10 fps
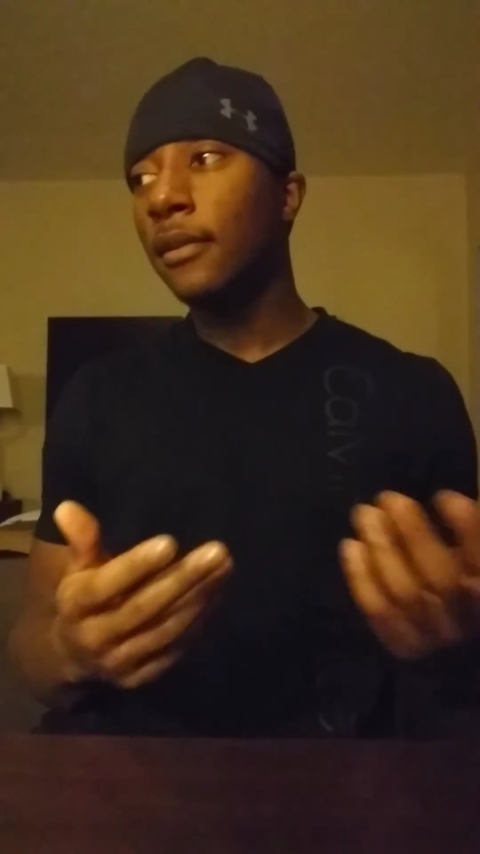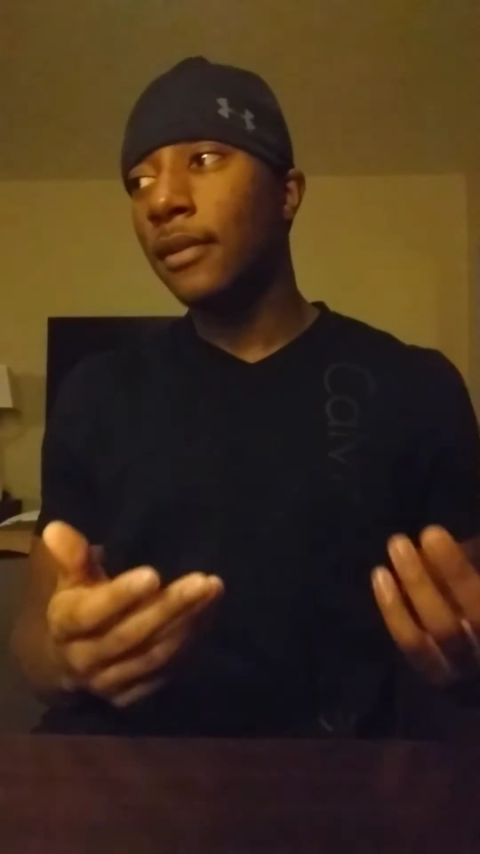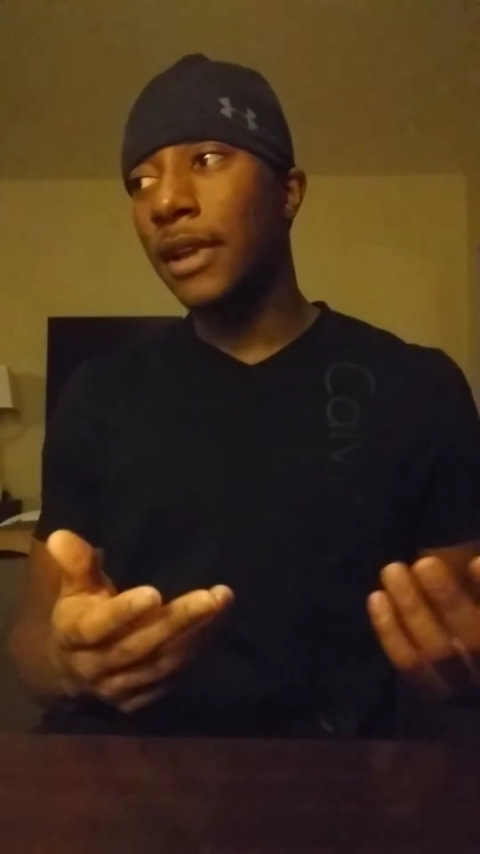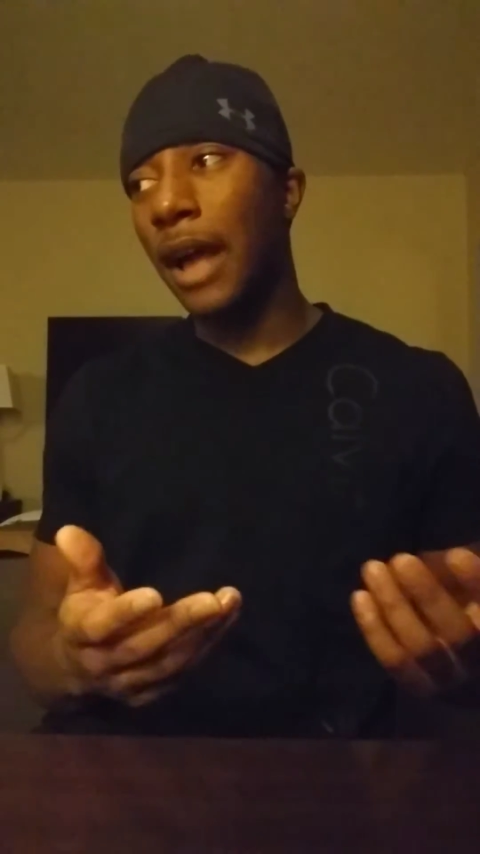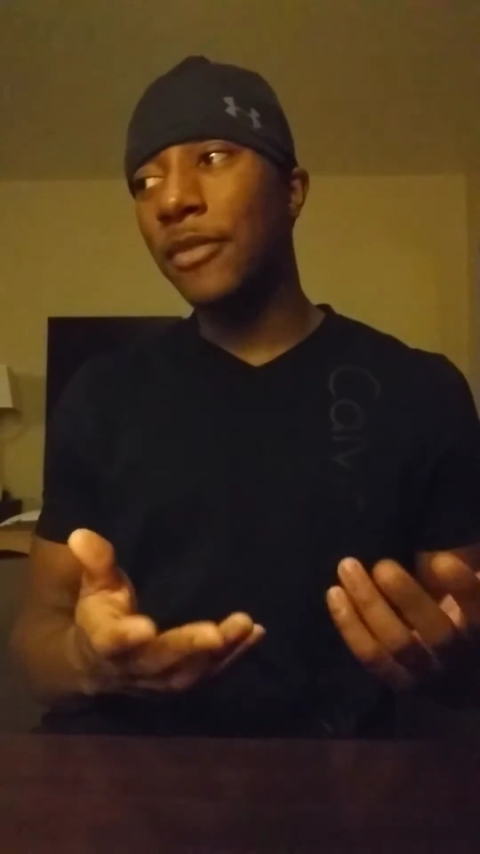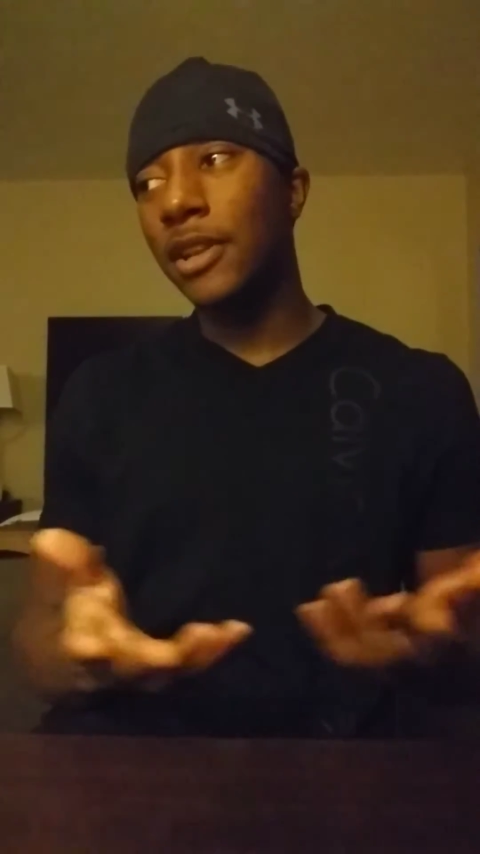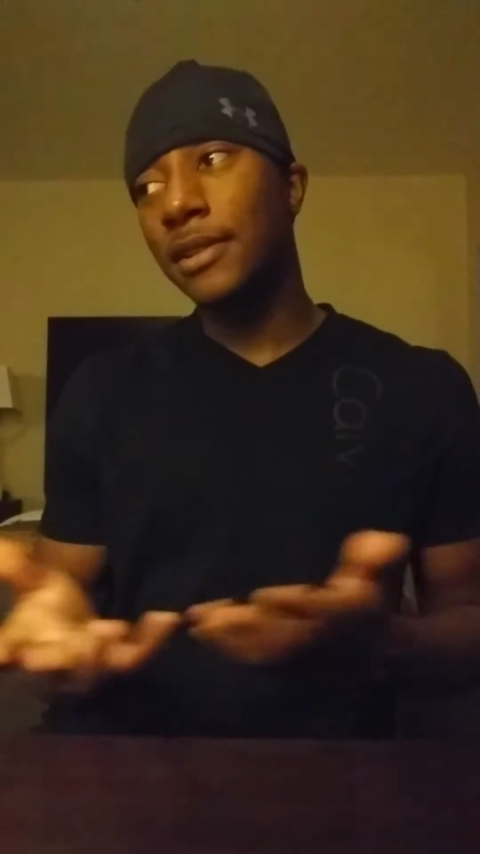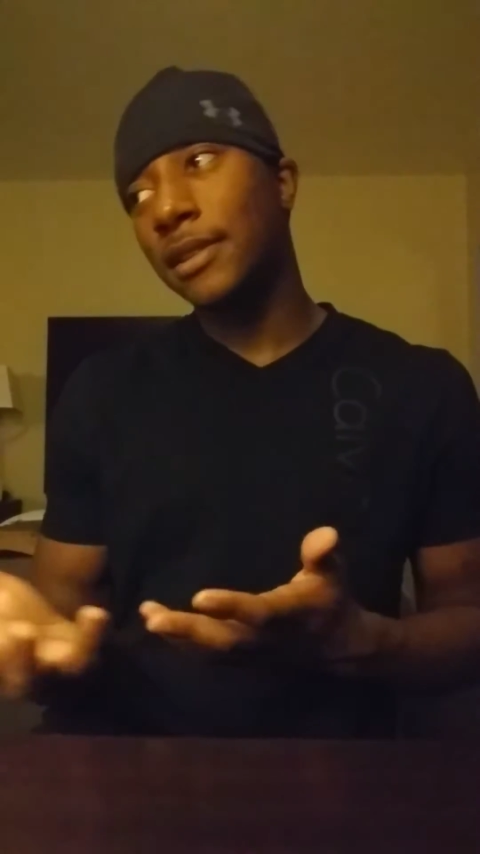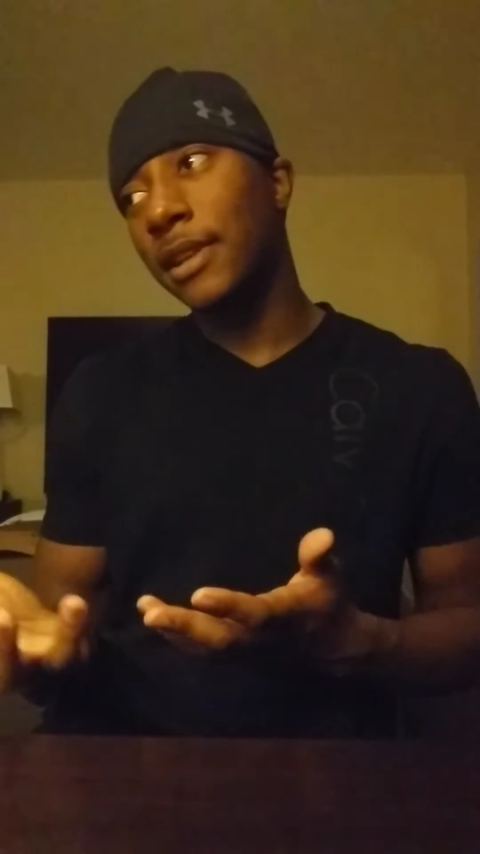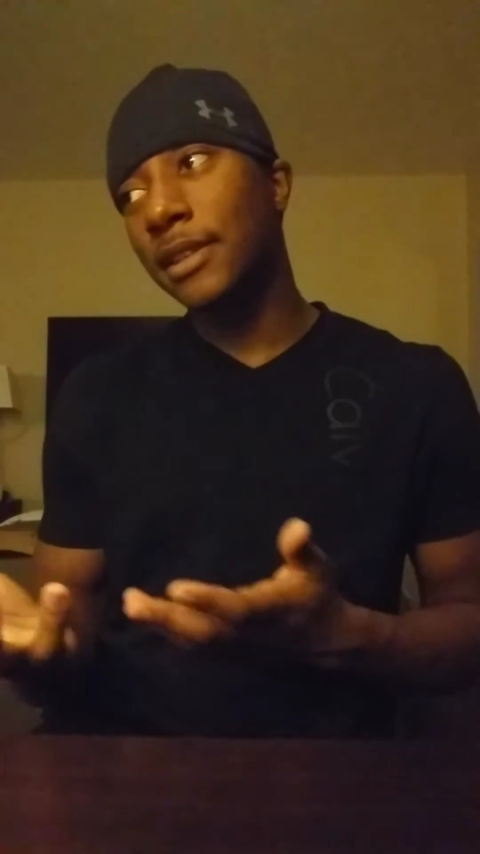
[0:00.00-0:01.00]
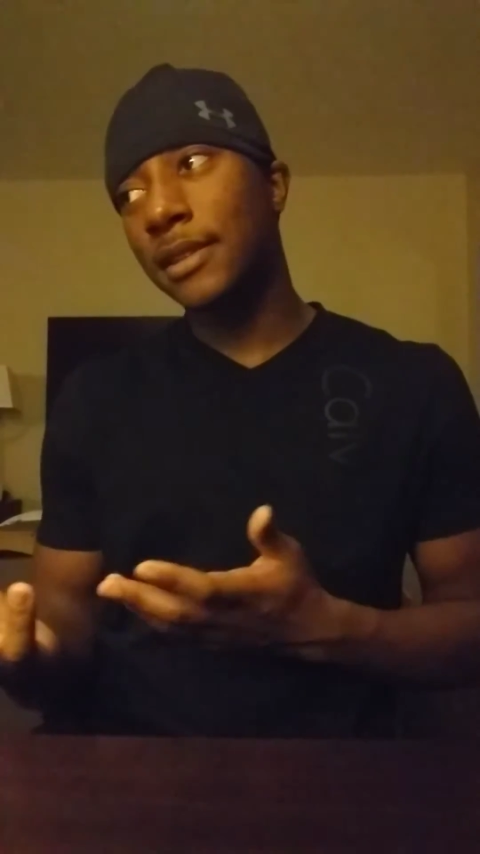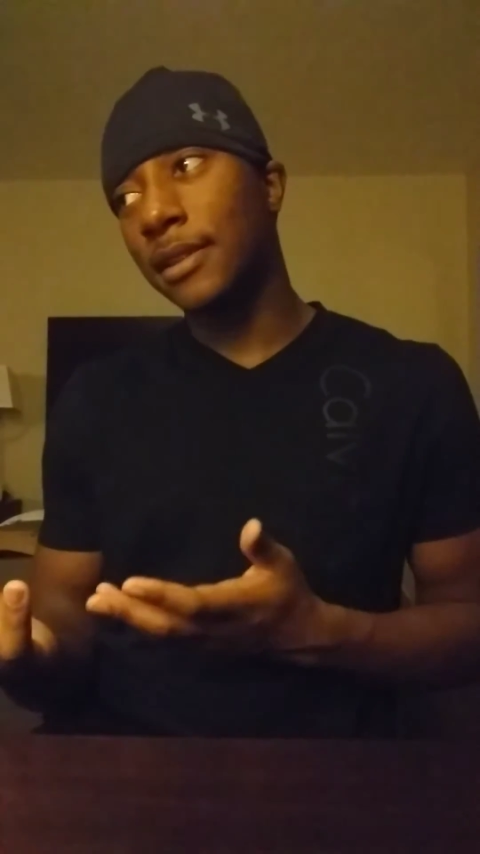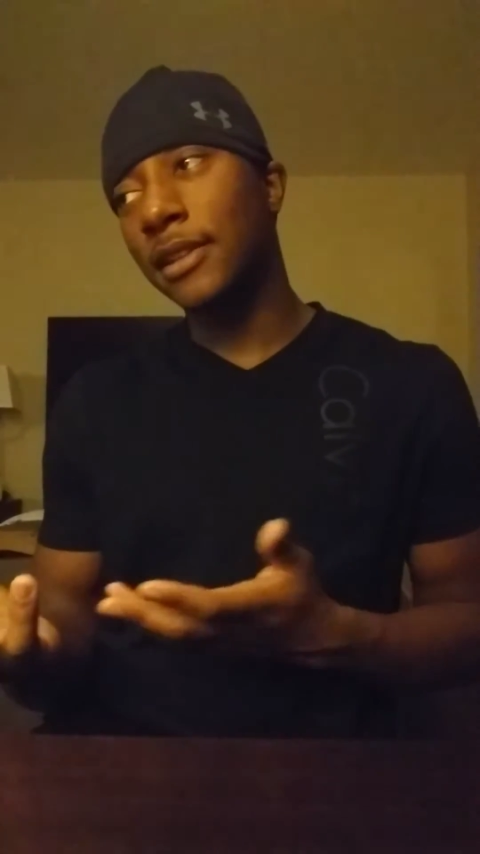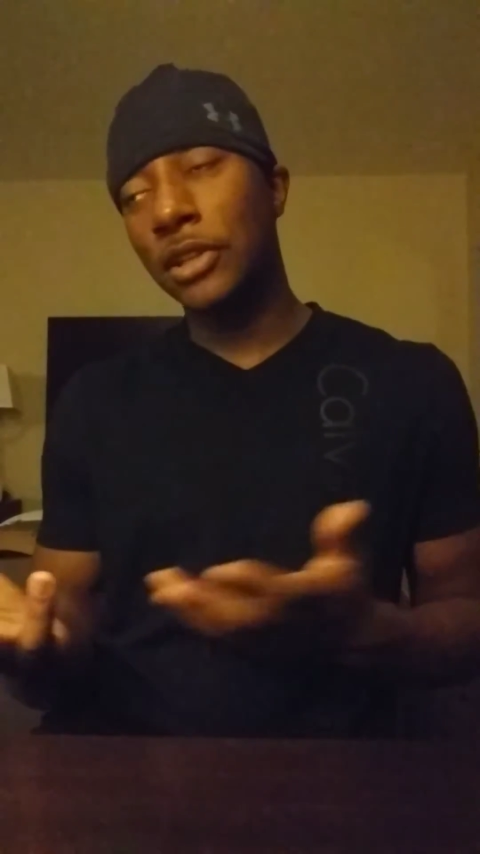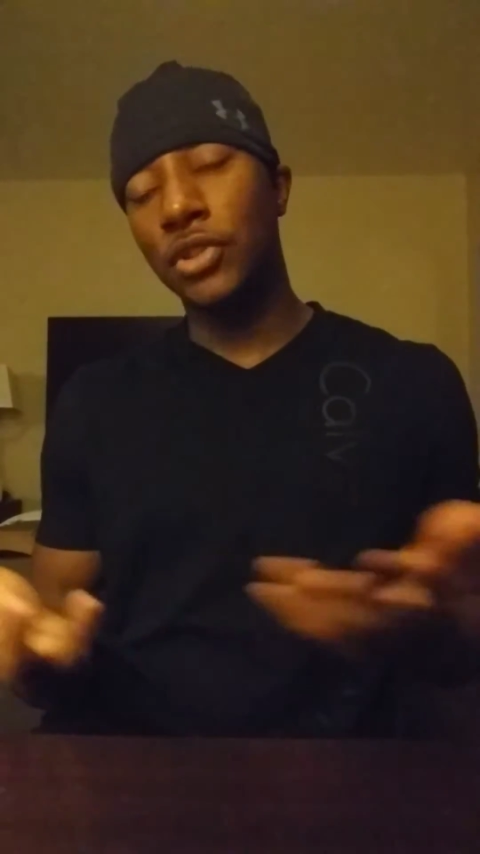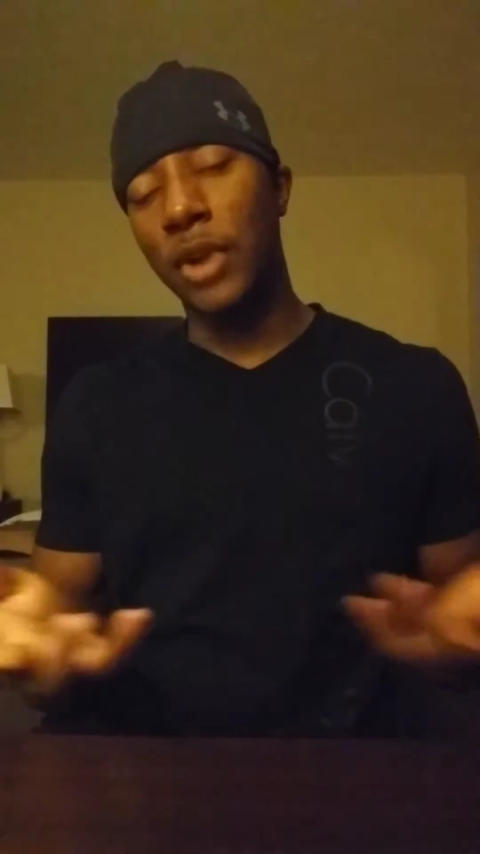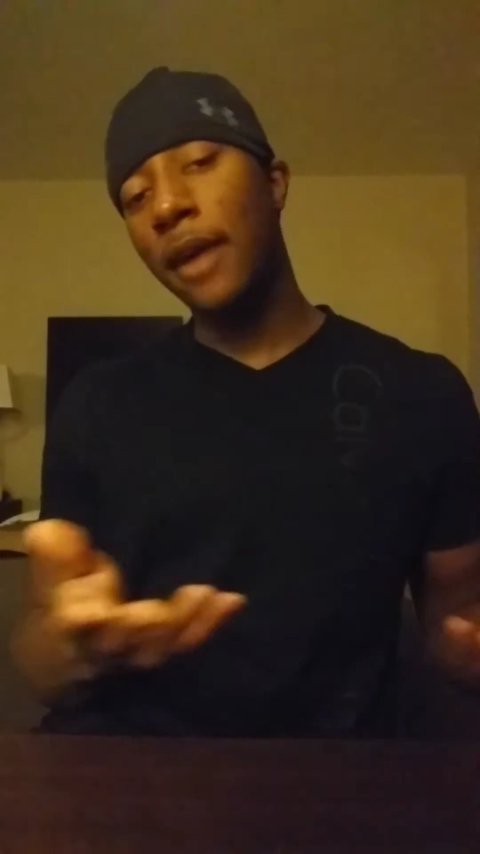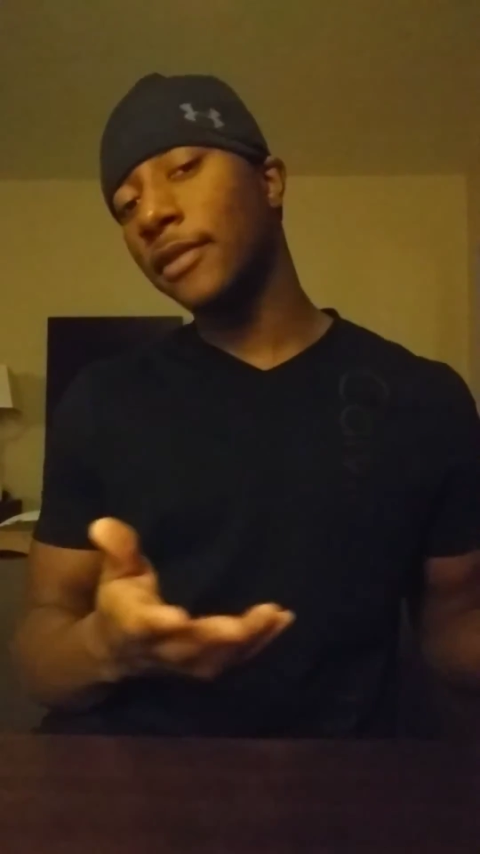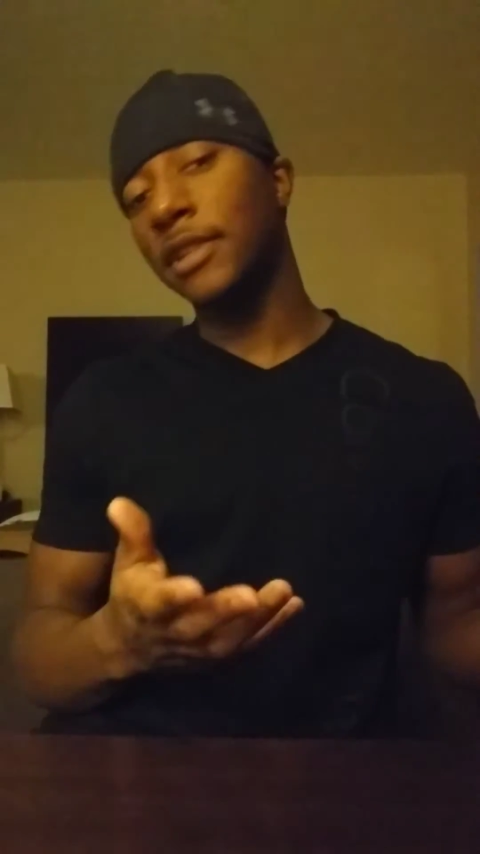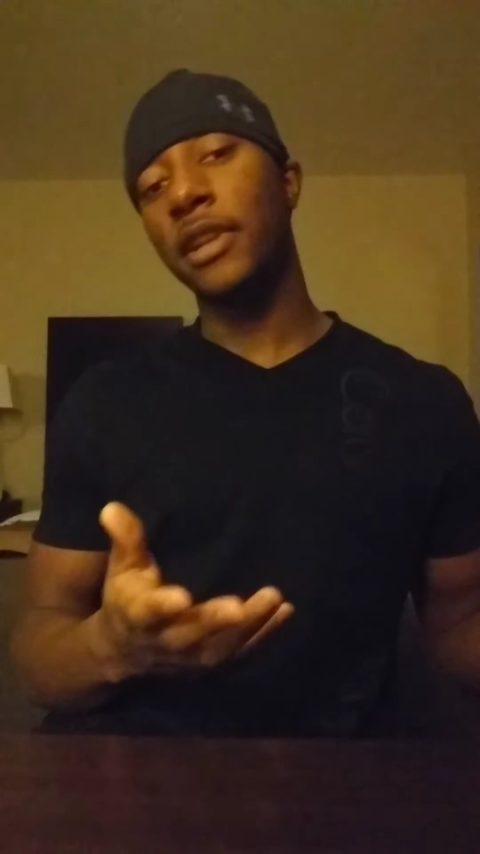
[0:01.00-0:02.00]
it's a
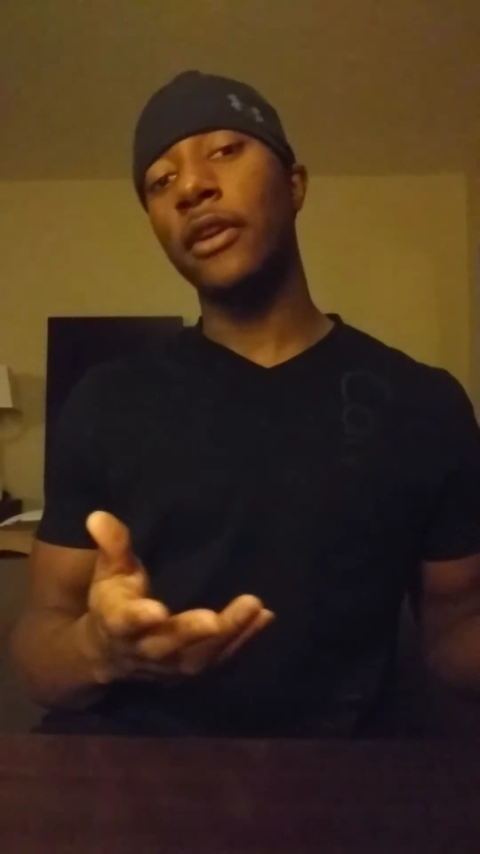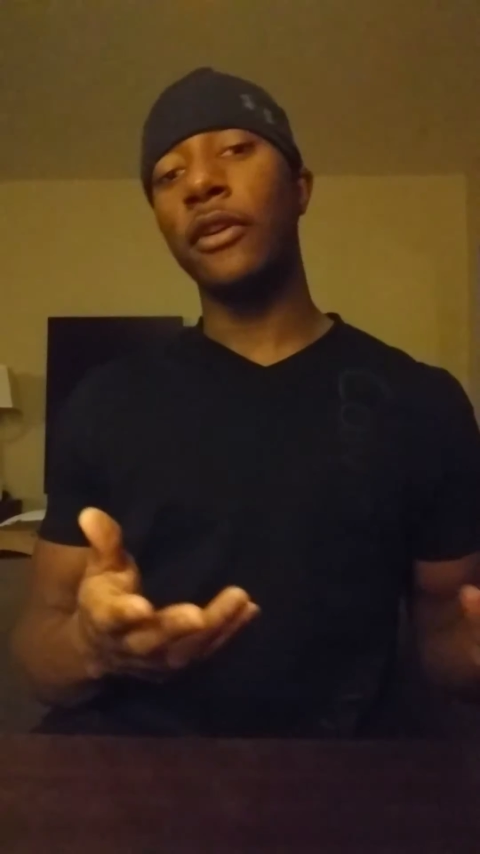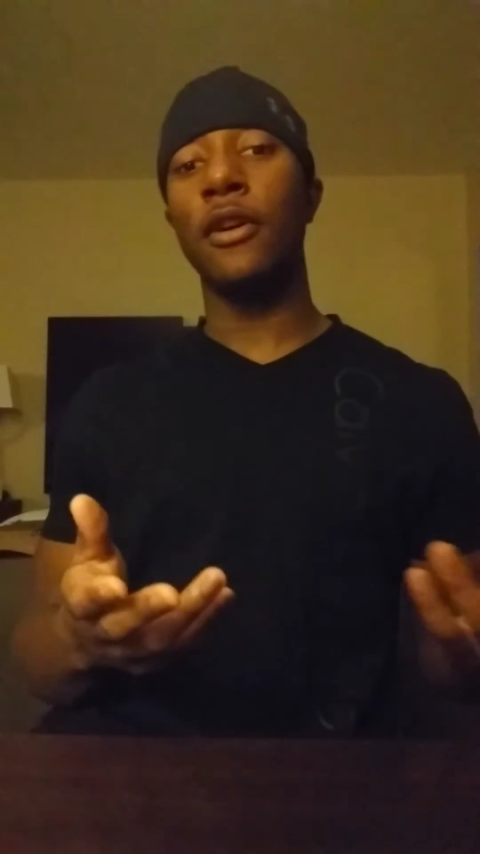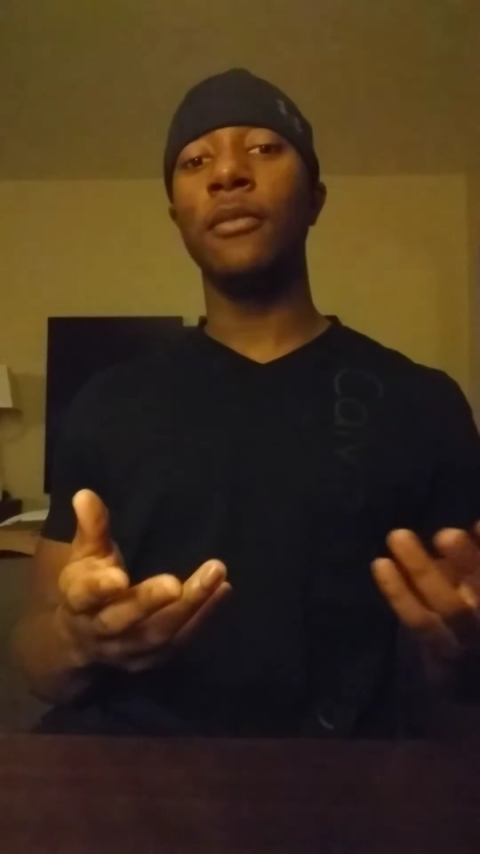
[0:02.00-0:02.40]
driver scenario,